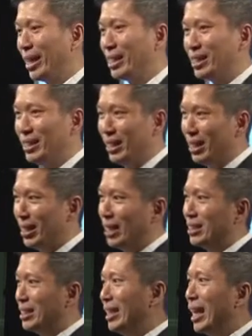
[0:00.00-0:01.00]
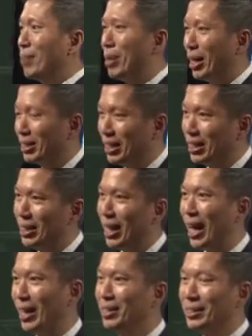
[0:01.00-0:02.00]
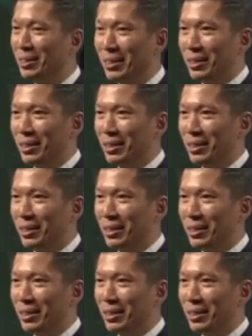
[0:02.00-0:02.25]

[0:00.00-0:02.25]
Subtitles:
that is near existing MRT line,